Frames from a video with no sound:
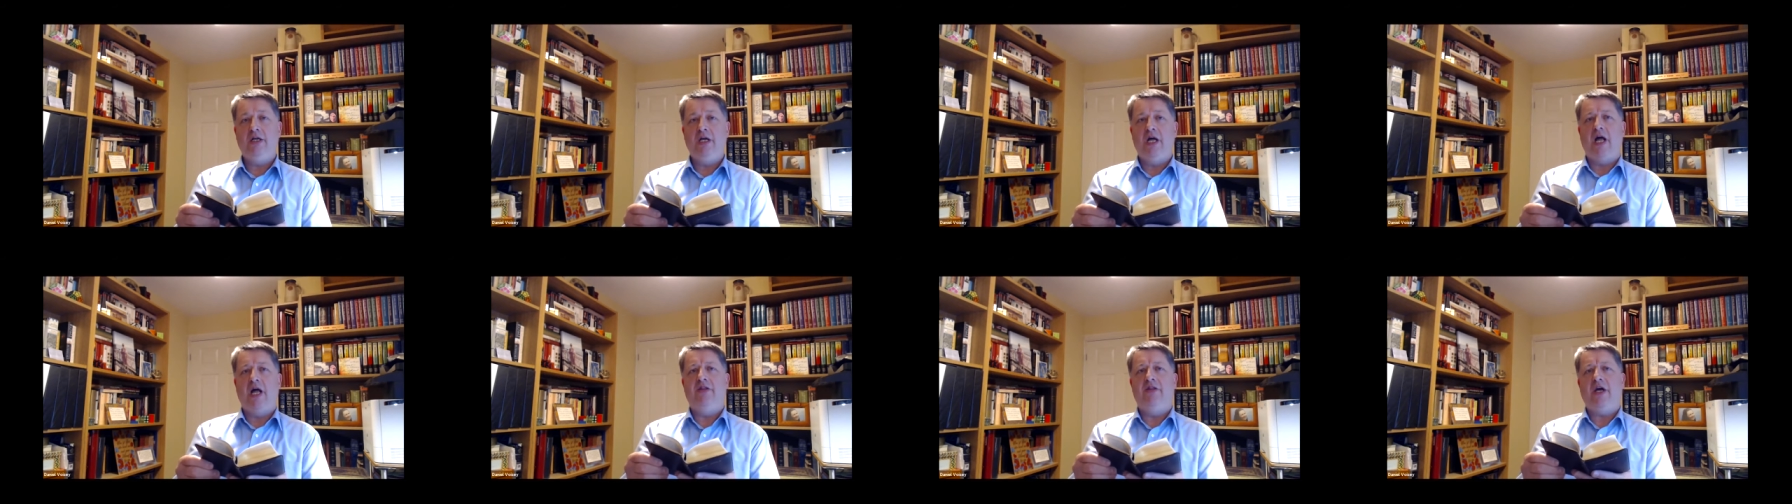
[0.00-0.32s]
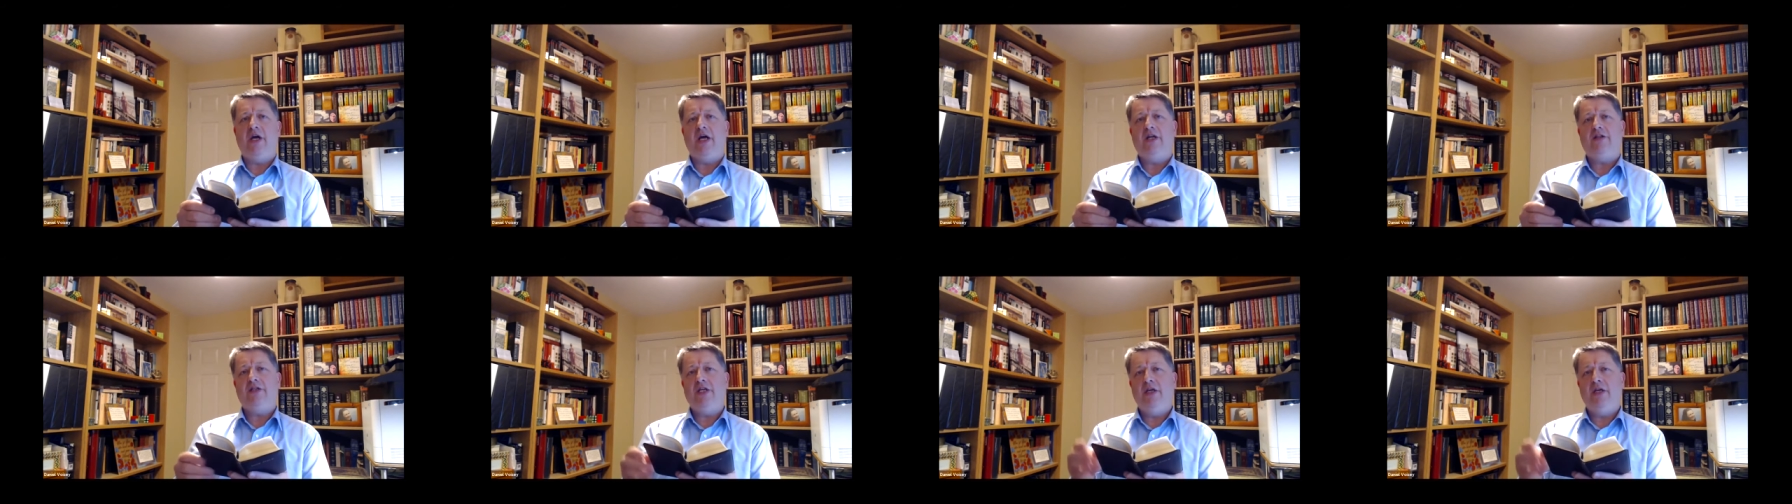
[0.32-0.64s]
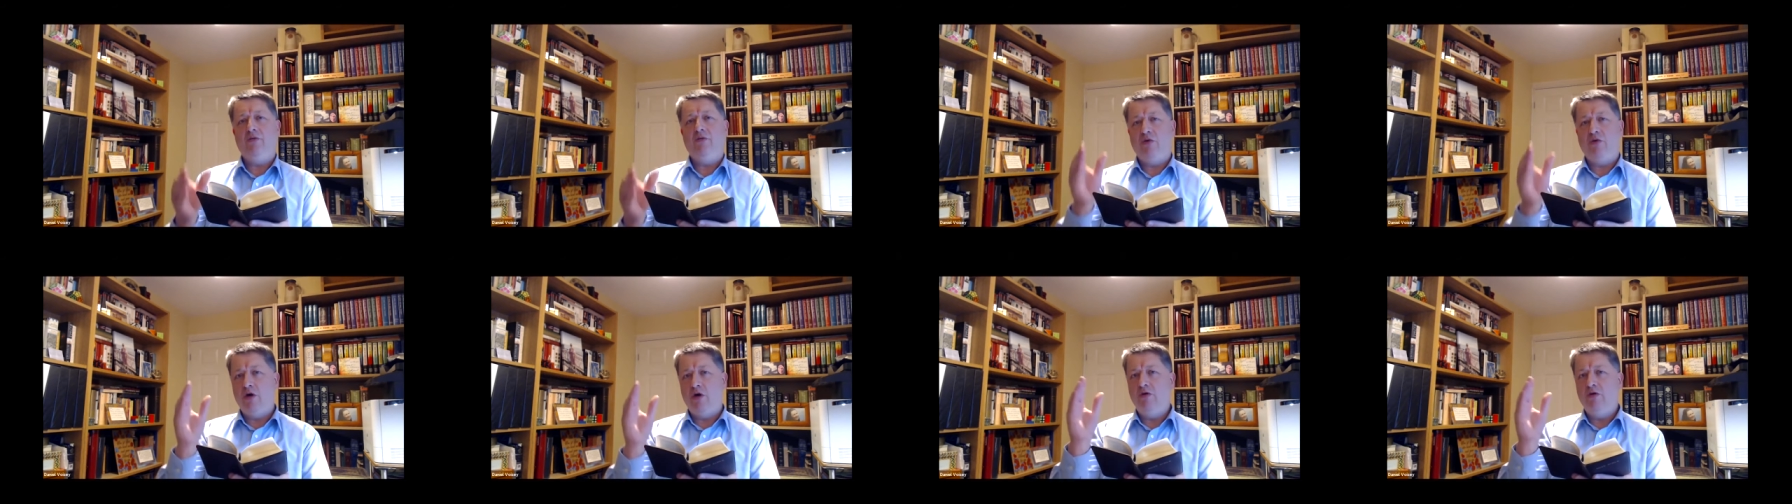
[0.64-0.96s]
and that he
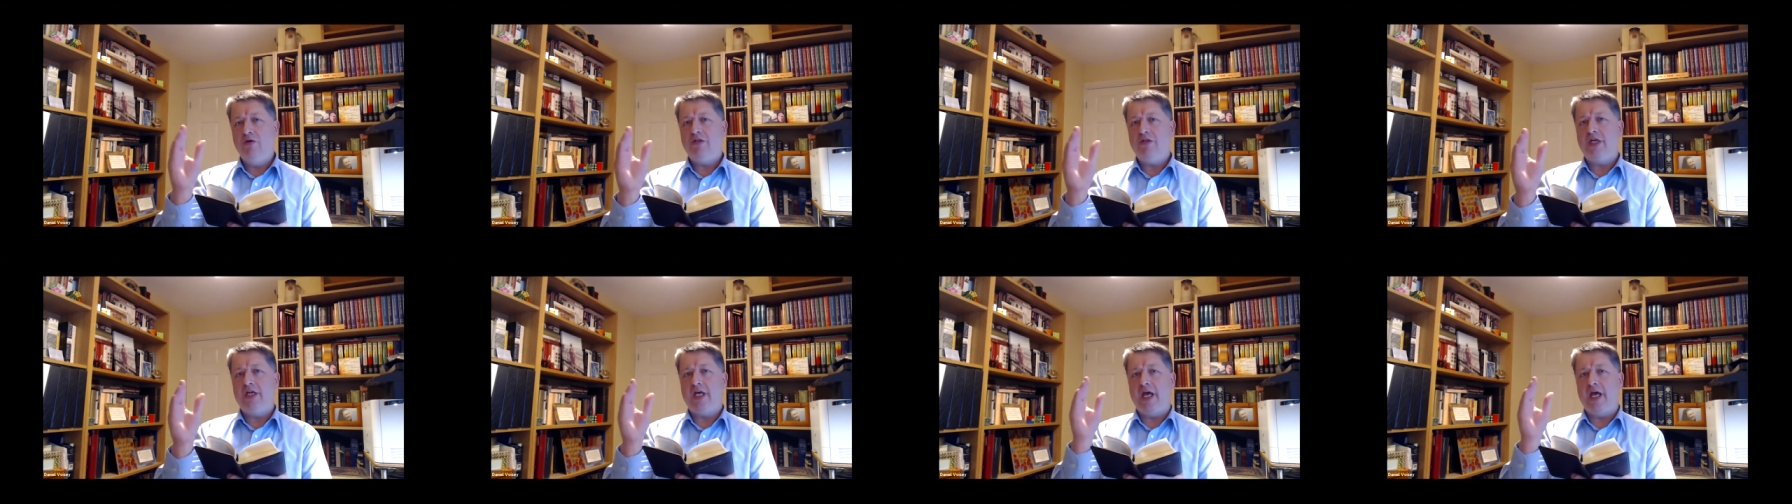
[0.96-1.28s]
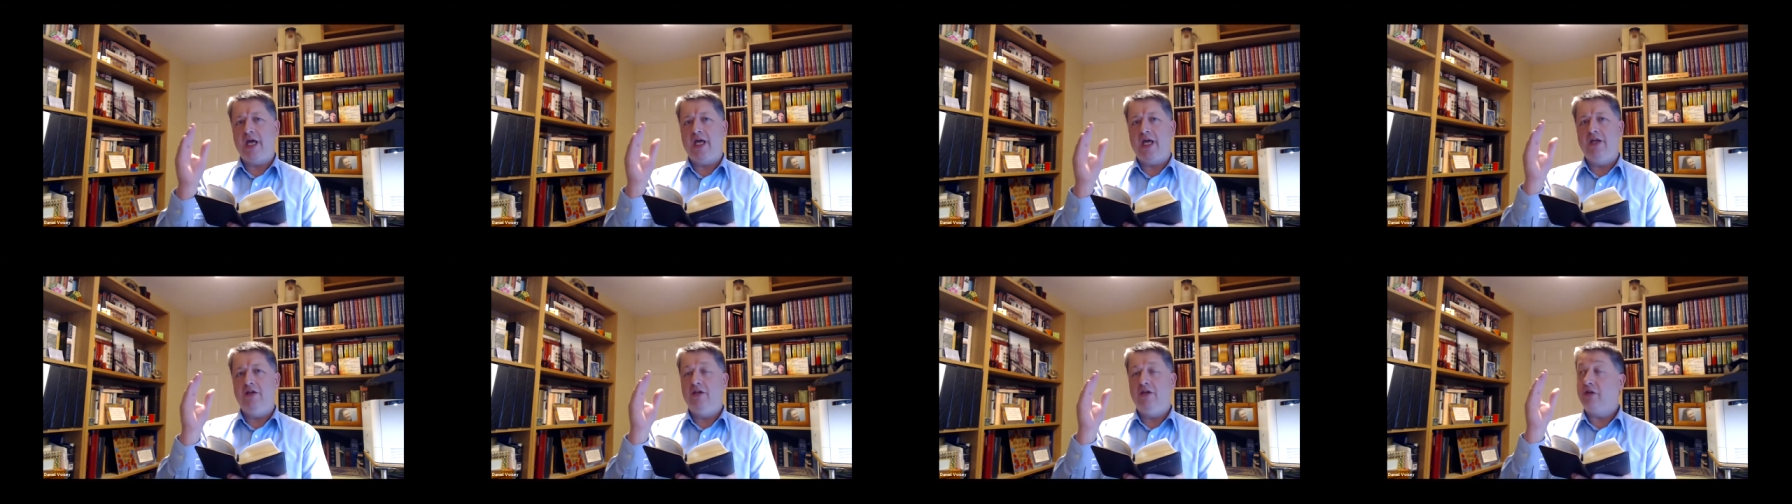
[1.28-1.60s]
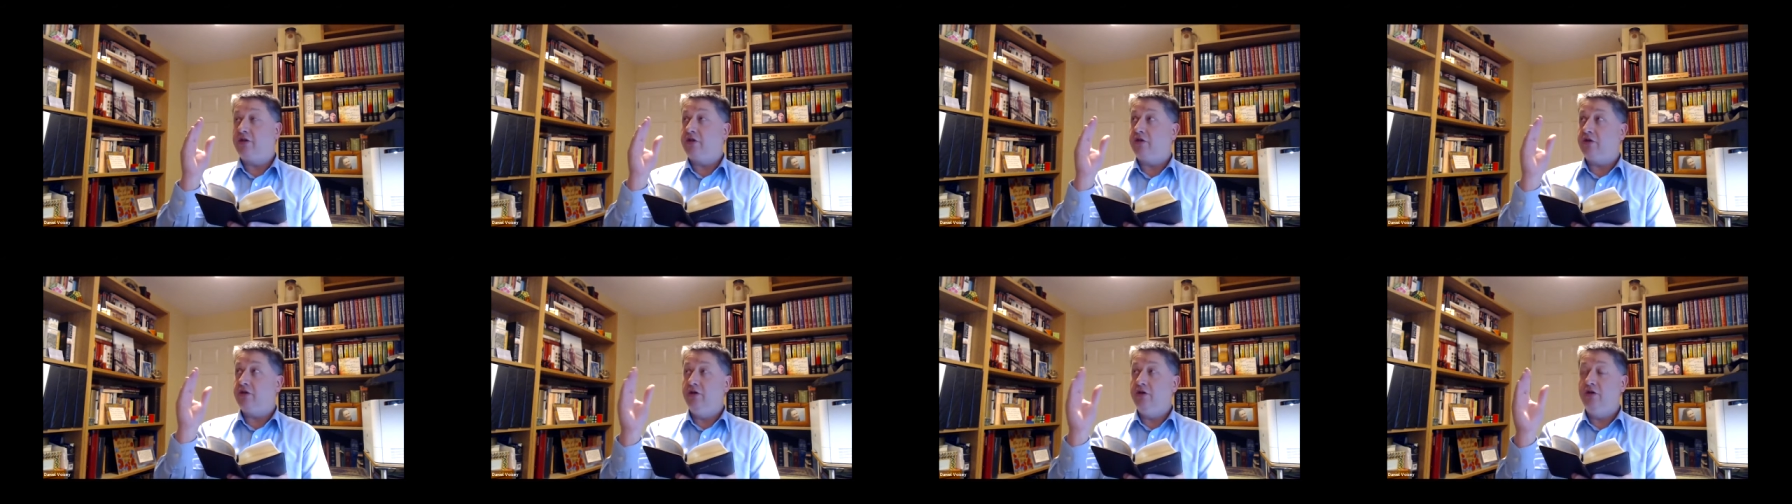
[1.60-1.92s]
rose again the
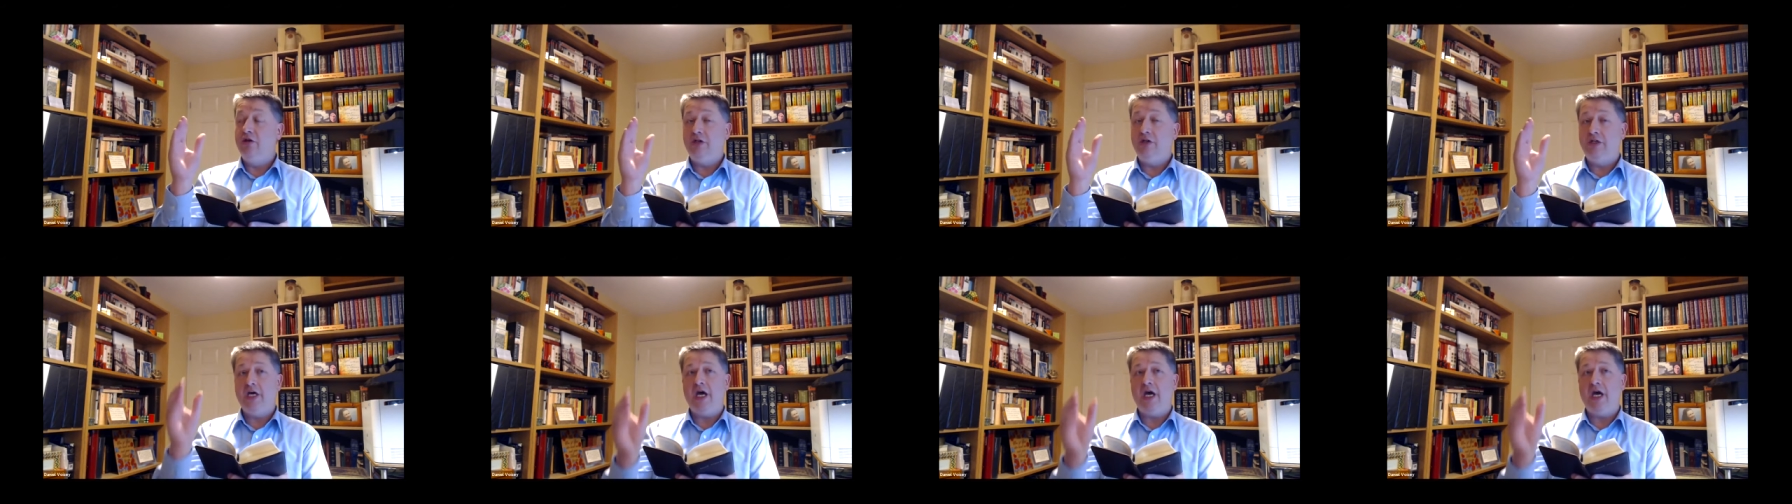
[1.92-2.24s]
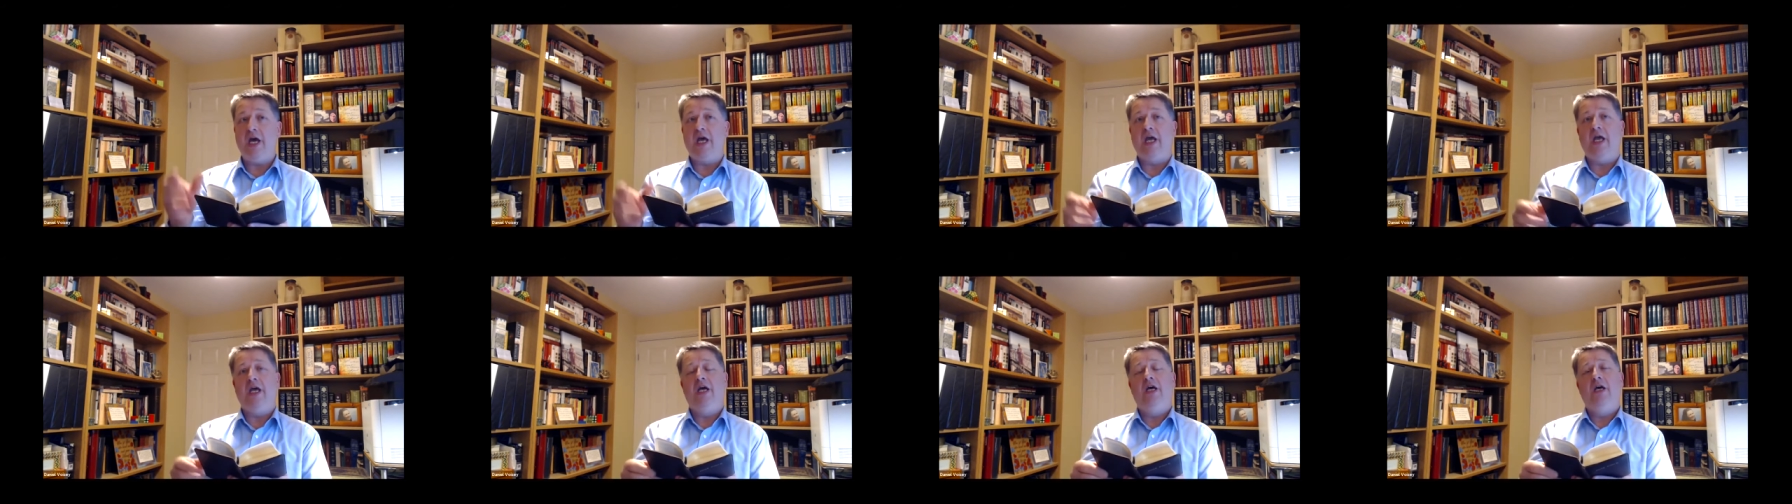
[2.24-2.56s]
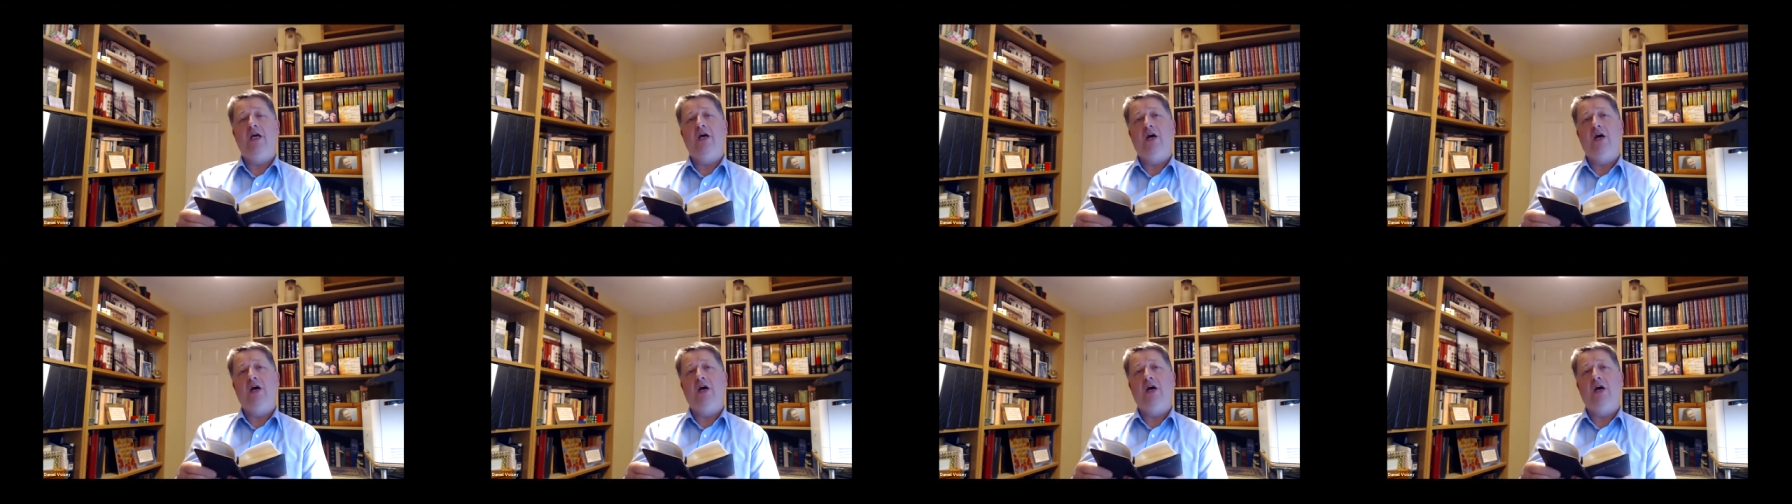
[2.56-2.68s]
third day,